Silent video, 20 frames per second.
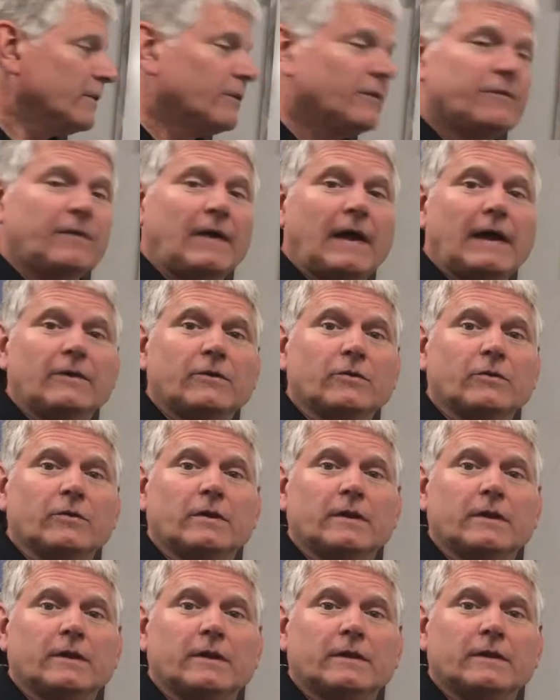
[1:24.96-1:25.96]
the
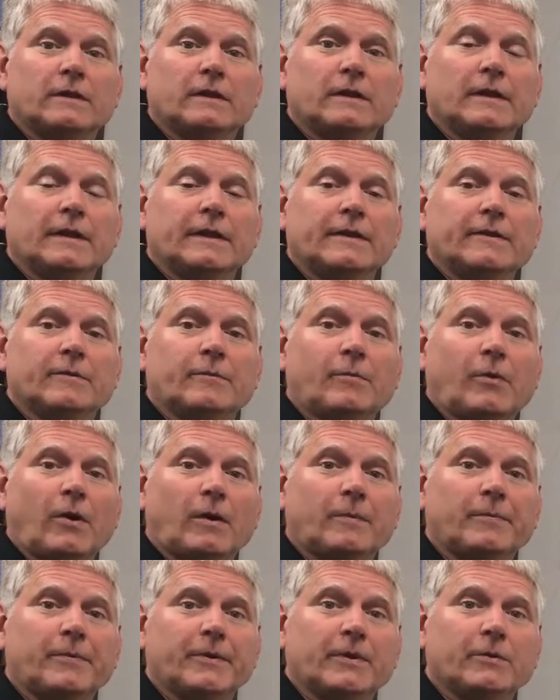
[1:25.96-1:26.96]
final colligative
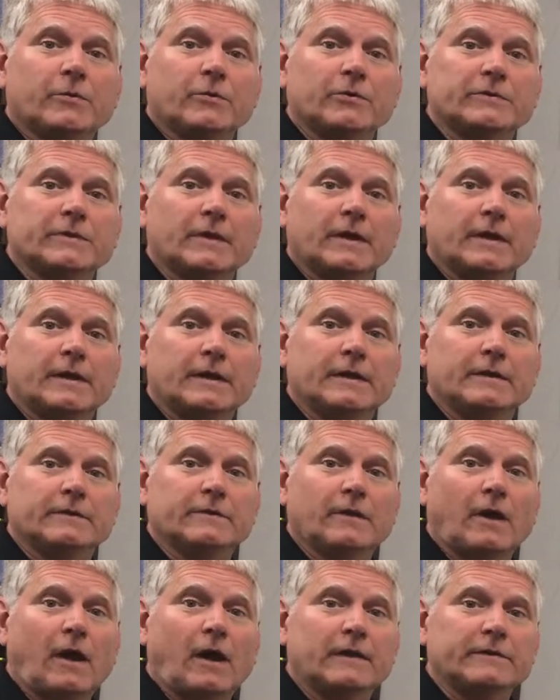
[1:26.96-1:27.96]
property we'll study
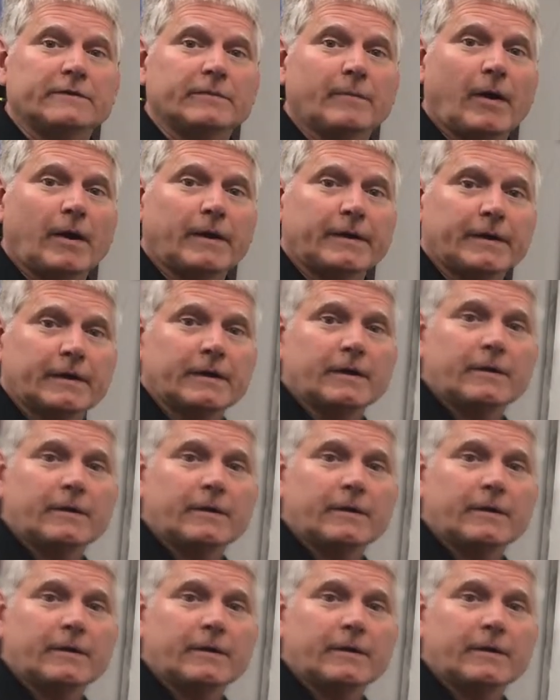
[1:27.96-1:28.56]
is osmotic